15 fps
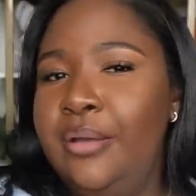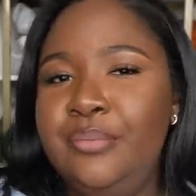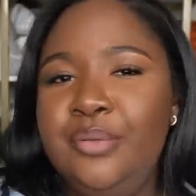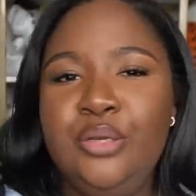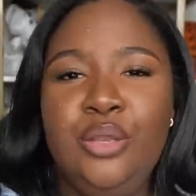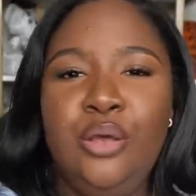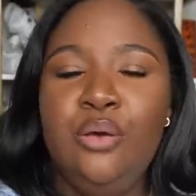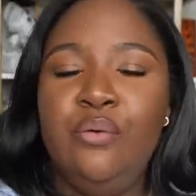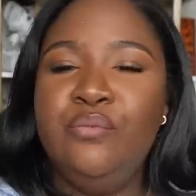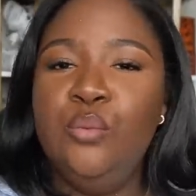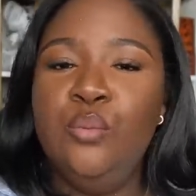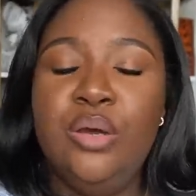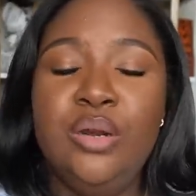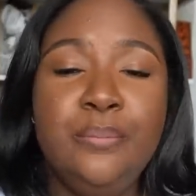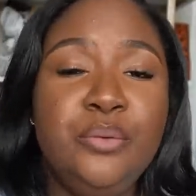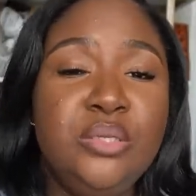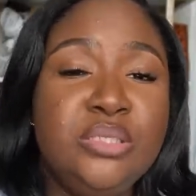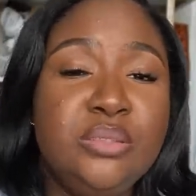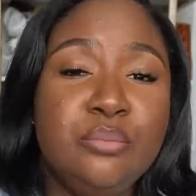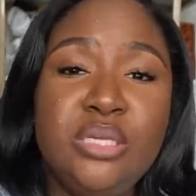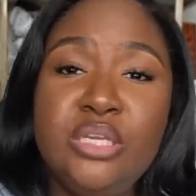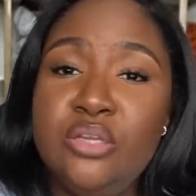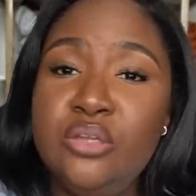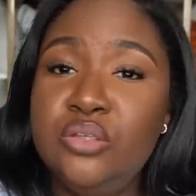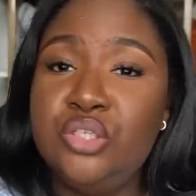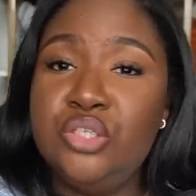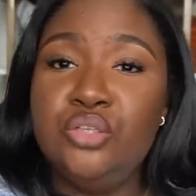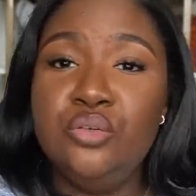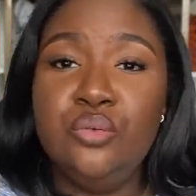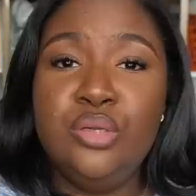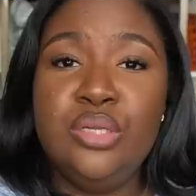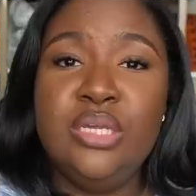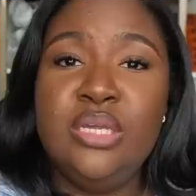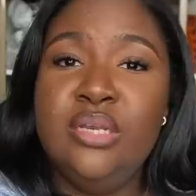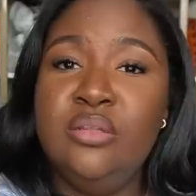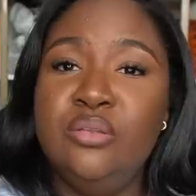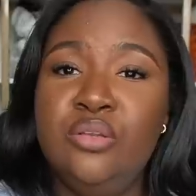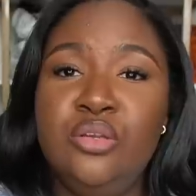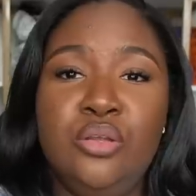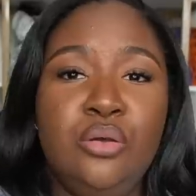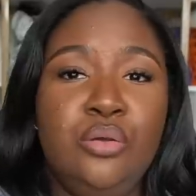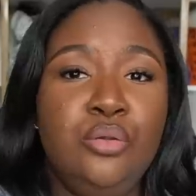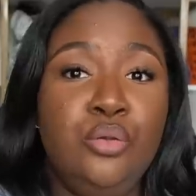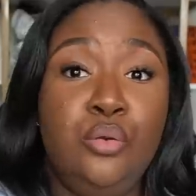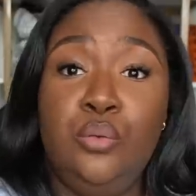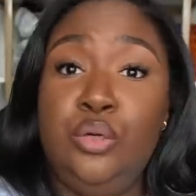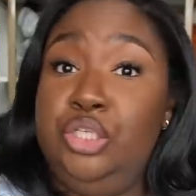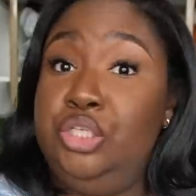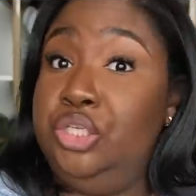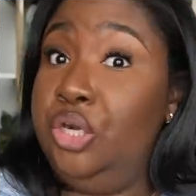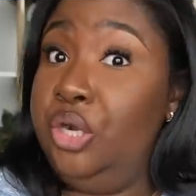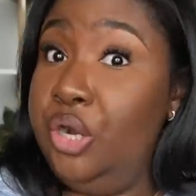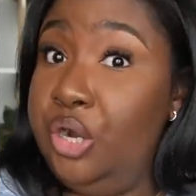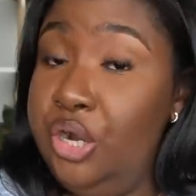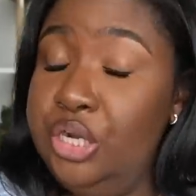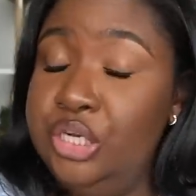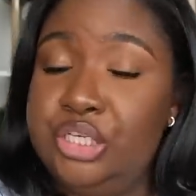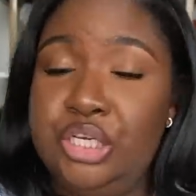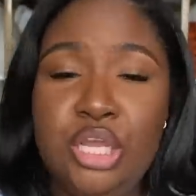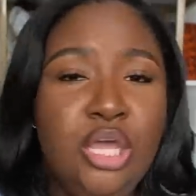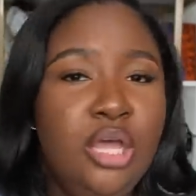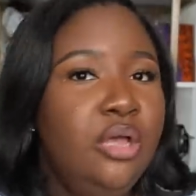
You know, if you want to put some heels to it and, you know, you're going to church,